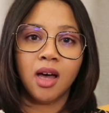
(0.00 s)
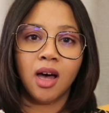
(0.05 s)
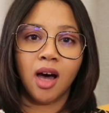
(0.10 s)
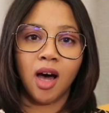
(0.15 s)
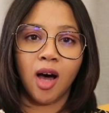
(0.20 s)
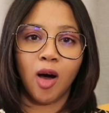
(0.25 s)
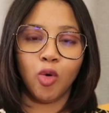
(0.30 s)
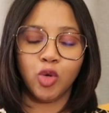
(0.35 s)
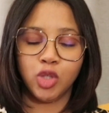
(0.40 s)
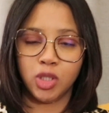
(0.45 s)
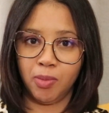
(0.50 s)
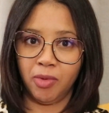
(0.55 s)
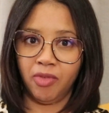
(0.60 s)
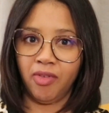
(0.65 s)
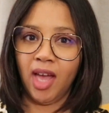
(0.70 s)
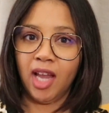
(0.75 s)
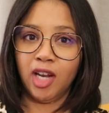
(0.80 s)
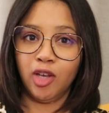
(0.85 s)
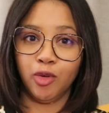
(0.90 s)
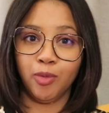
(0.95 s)
or Super
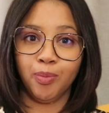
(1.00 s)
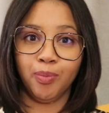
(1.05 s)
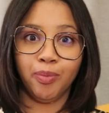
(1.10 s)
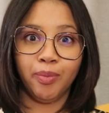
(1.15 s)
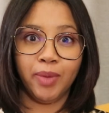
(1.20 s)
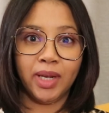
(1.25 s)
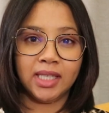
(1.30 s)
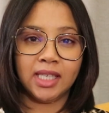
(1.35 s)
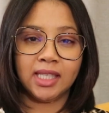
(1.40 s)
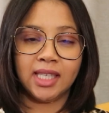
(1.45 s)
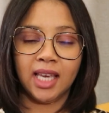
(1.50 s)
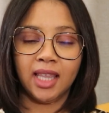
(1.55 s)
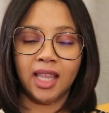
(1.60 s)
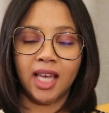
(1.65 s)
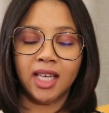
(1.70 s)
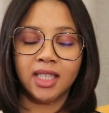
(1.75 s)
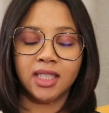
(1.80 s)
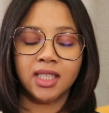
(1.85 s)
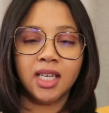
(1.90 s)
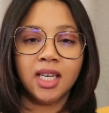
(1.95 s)
Value, places like
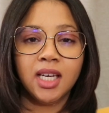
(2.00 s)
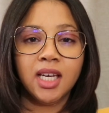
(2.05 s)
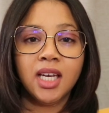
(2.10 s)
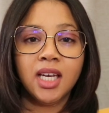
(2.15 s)
that.